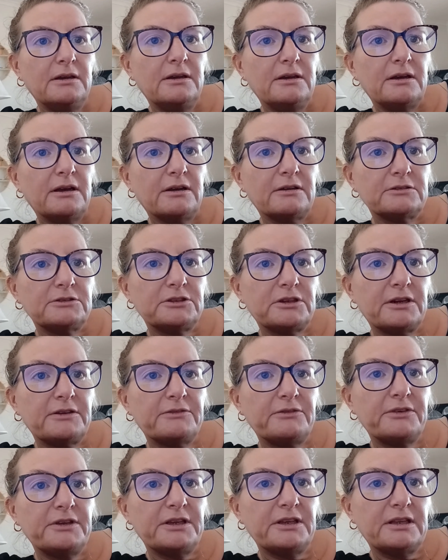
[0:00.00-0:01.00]
I'll try and
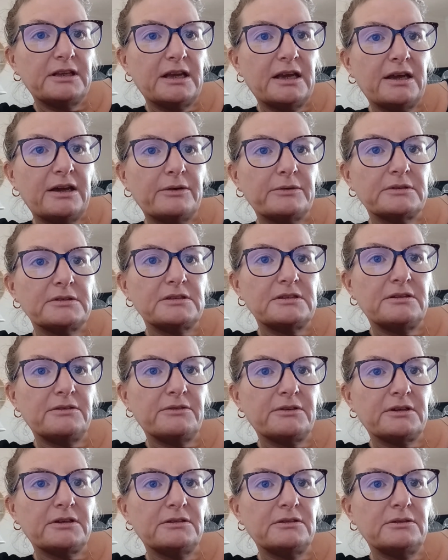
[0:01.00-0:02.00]
figure that out and see if
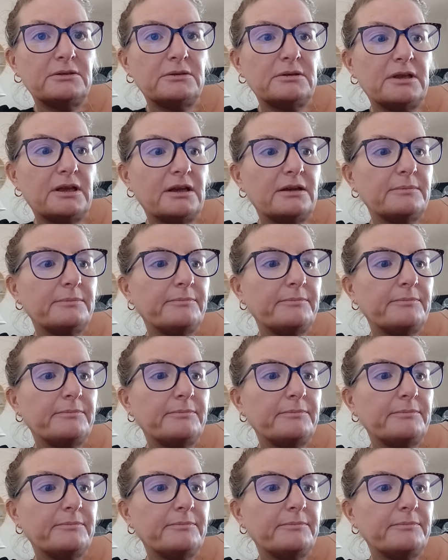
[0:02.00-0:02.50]
I can do that.